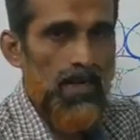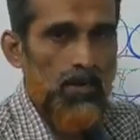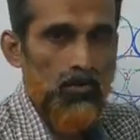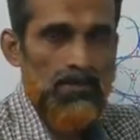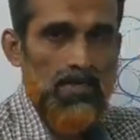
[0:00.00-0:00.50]

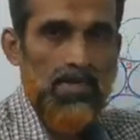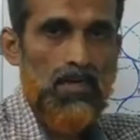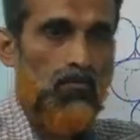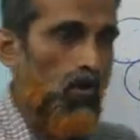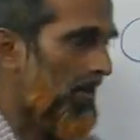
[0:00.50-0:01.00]
and
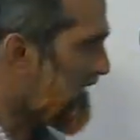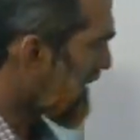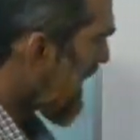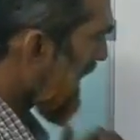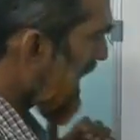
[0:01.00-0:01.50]
octahedral
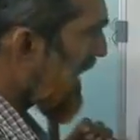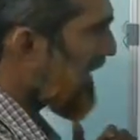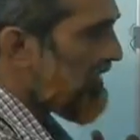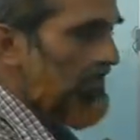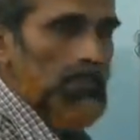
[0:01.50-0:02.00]
voids
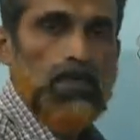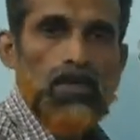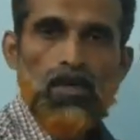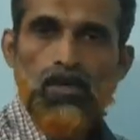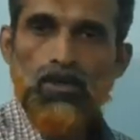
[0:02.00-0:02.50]
in the
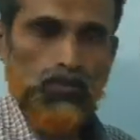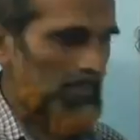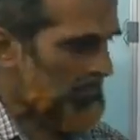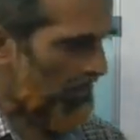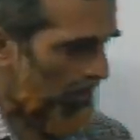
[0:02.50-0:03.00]

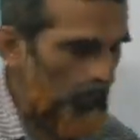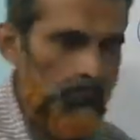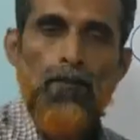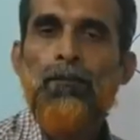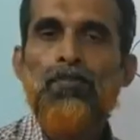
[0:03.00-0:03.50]
unit cell
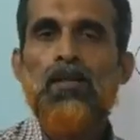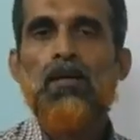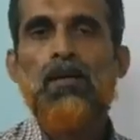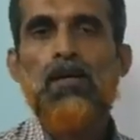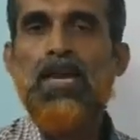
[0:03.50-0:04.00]

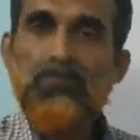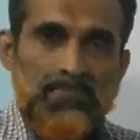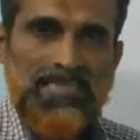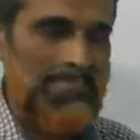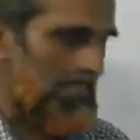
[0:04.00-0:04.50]
of
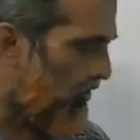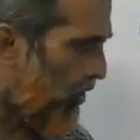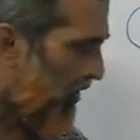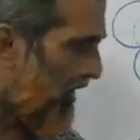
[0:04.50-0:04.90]
FCC or